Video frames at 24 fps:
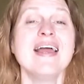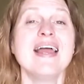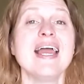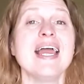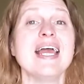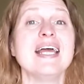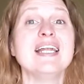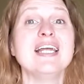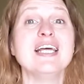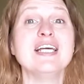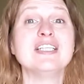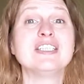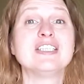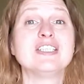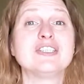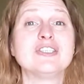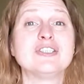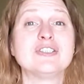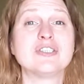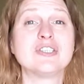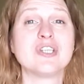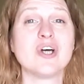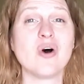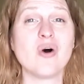It is
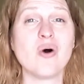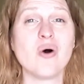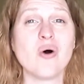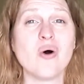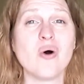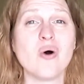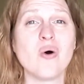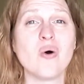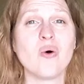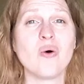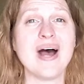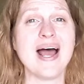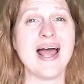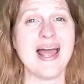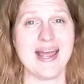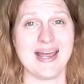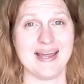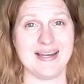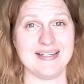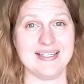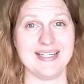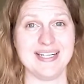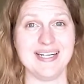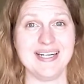so
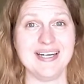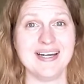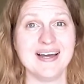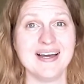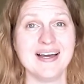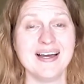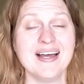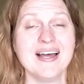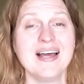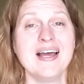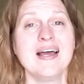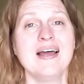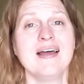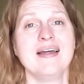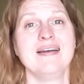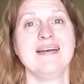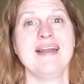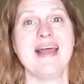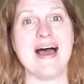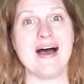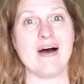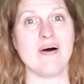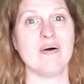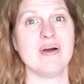handy.
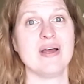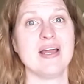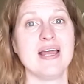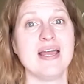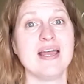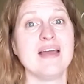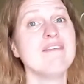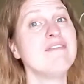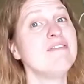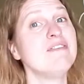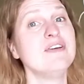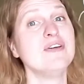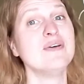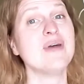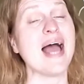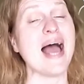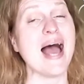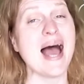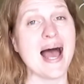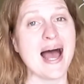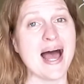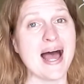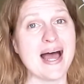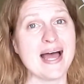Now, if you
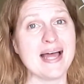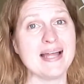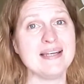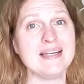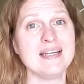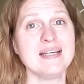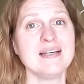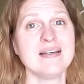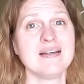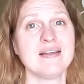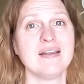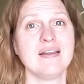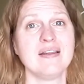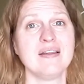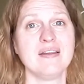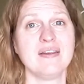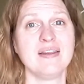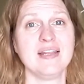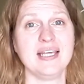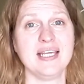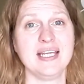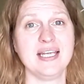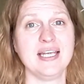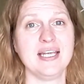add
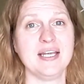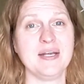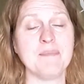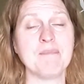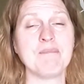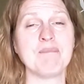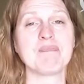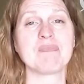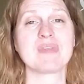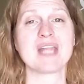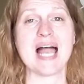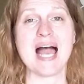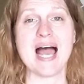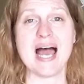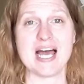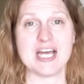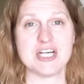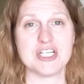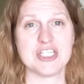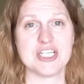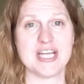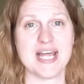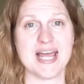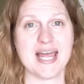the
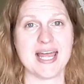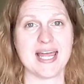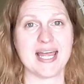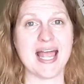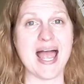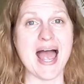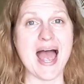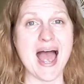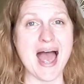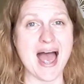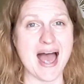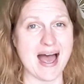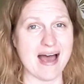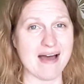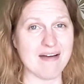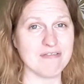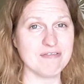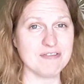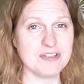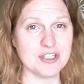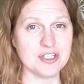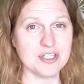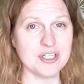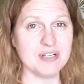hashtag
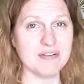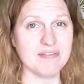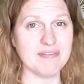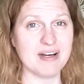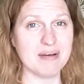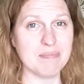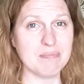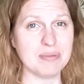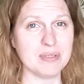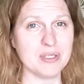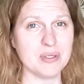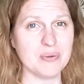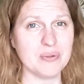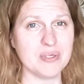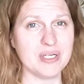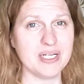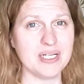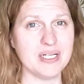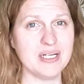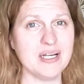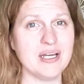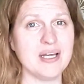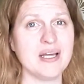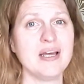after you've
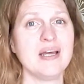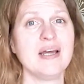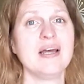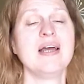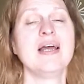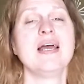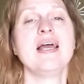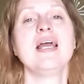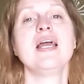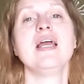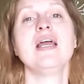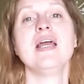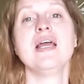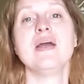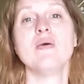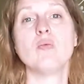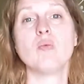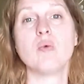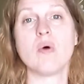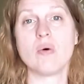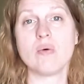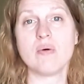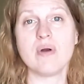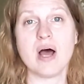uploaded, it
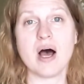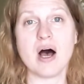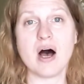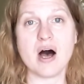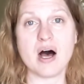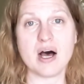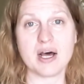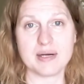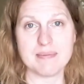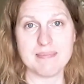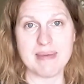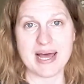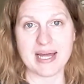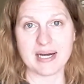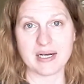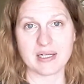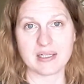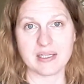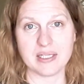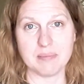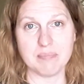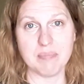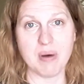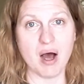won't
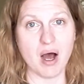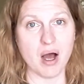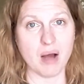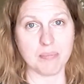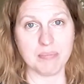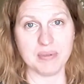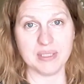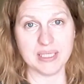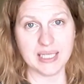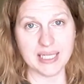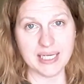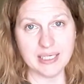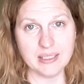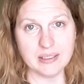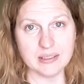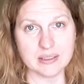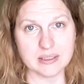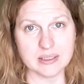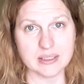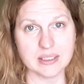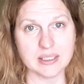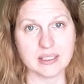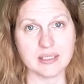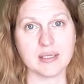automatically
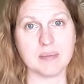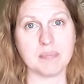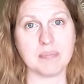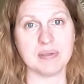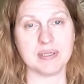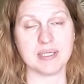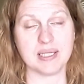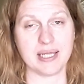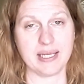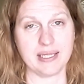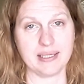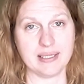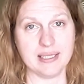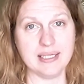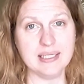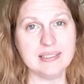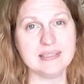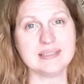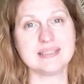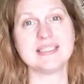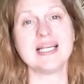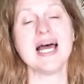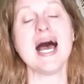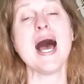populate the
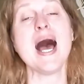playlist,